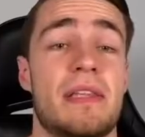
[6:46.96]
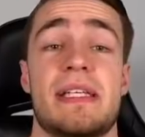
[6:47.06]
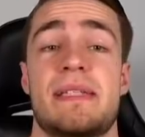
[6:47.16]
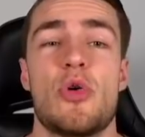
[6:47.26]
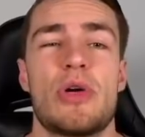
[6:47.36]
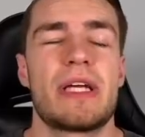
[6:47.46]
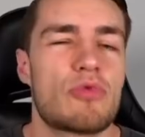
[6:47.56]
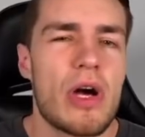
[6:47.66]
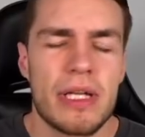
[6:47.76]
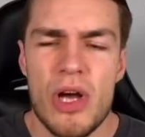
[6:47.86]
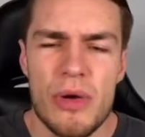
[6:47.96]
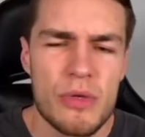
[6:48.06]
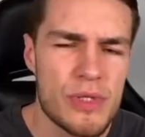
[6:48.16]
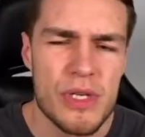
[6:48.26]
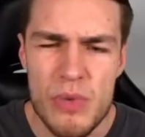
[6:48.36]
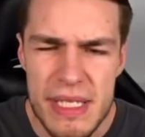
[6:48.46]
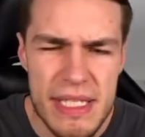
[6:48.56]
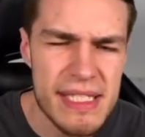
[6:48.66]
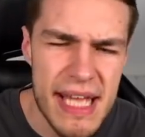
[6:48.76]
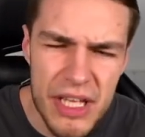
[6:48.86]
And this morning, Ryan Cohen also
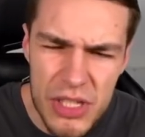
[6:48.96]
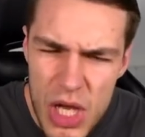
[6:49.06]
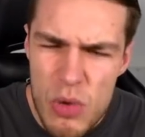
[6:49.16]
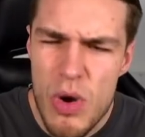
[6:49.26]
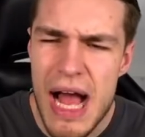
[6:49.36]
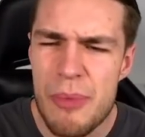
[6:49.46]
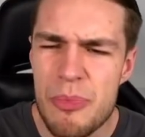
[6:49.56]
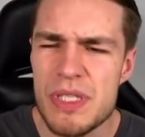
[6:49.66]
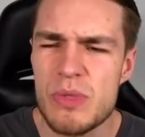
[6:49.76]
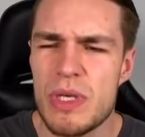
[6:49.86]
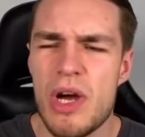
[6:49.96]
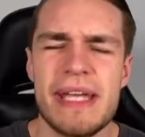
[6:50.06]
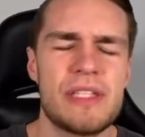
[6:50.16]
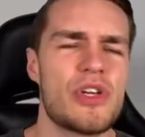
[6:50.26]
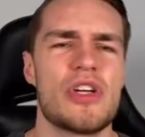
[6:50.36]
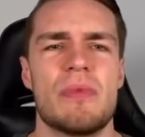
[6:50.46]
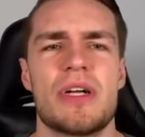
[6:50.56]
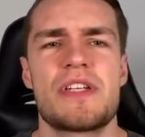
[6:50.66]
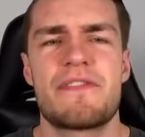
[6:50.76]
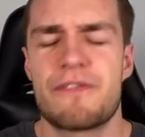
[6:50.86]
tweeted saying, You know what happens when I eat too
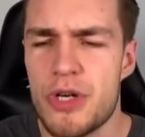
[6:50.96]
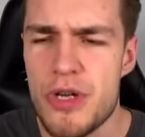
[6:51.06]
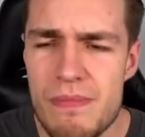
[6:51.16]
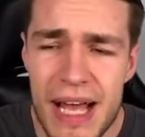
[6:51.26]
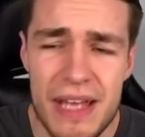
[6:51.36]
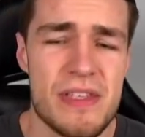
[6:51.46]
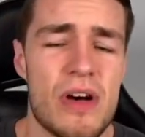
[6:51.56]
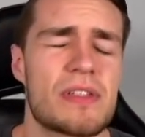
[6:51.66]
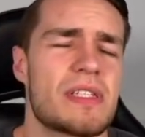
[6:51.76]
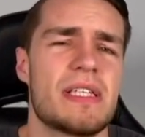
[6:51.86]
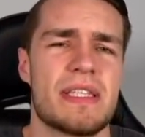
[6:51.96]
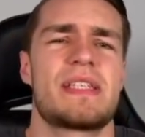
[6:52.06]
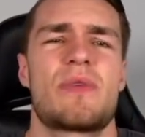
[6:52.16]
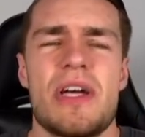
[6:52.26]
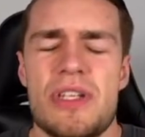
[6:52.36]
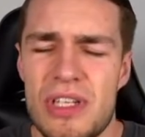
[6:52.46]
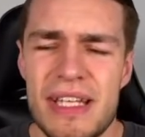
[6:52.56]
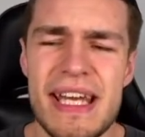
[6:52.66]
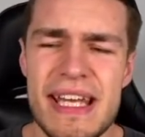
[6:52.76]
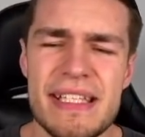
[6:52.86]
much fruit? And the answer to this
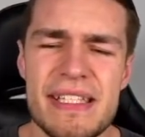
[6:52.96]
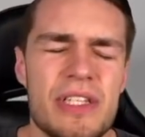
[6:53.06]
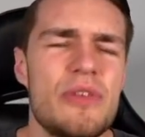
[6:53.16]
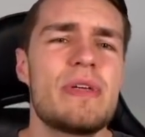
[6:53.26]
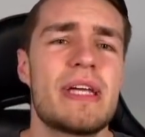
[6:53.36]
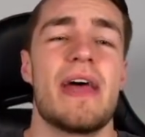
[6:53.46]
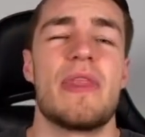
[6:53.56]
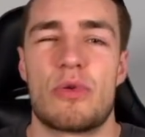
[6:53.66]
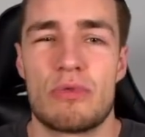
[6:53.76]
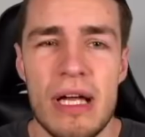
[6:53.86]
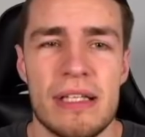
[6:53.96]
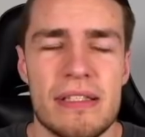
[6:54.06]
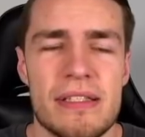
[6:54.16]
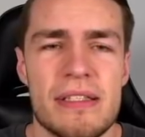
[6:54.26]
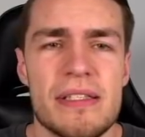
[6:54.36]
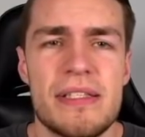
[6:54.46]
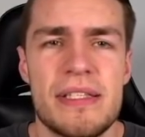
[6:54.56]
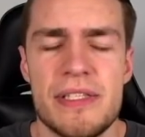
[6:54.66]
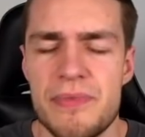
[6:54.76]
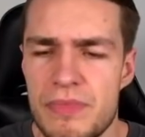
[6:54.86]
question is you get the
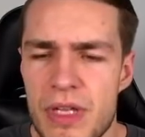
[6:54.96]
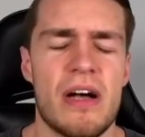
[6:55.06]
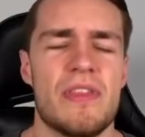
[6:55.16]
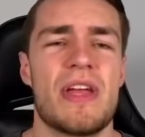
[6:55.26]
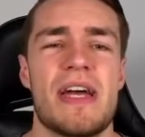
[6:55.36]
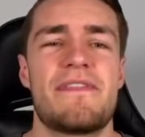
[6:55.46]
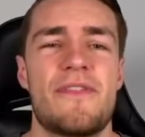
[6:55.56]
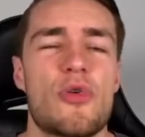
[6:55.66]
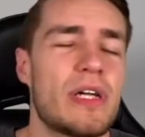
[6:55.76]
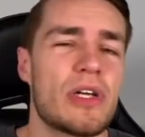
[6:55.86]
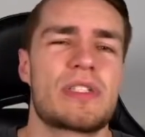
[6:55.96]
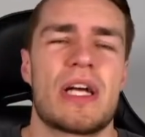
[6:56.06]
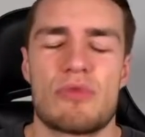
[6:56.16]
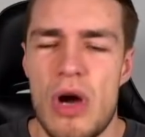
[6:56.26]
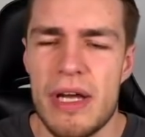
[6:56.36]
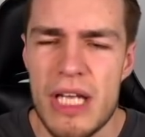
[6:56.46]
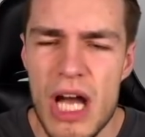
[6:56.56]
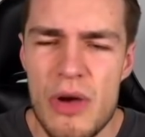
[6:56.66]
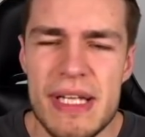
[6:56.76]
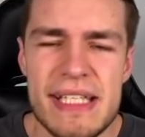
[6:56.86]
runs. And therefore, it looks like Ryan
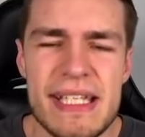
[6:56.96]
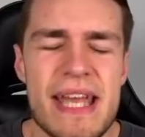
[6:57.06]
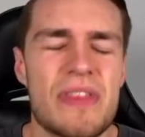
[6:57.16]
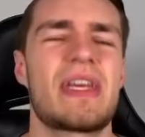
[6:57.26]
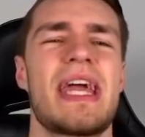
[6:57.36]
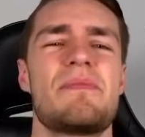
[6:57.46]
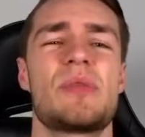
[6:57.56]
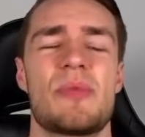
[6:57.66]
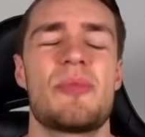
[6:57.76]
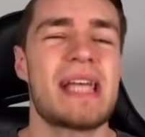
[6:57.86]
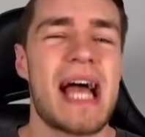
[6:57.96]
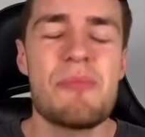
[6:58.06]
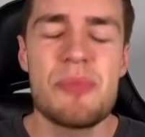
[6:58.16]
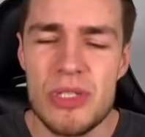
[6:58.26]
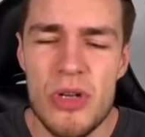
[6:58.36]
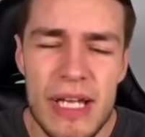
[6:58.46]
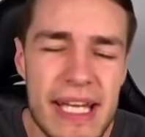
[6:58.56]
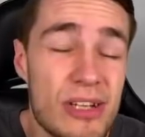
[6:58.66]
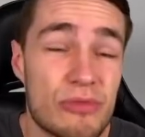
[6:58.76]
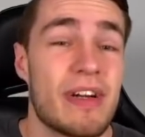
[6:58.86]
Cohen is saying that GameStop is
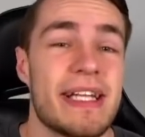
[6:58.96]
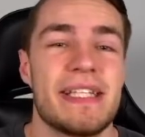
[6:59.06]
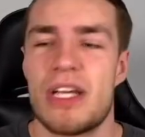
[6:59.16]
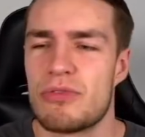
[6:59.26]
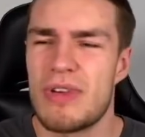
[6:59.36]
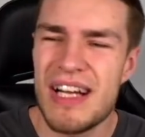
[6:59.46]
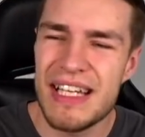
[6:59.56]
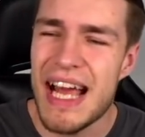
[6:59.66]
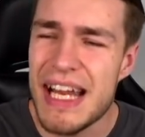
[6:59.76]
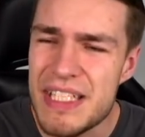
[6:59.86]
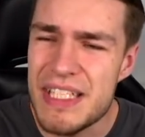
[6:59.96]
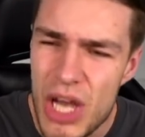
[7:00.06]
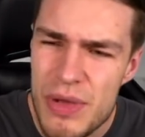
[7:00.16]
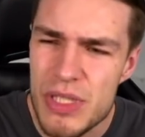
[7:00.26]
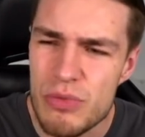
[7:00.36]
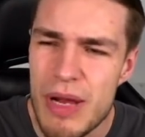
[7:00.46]
absolutely ready to run and is going to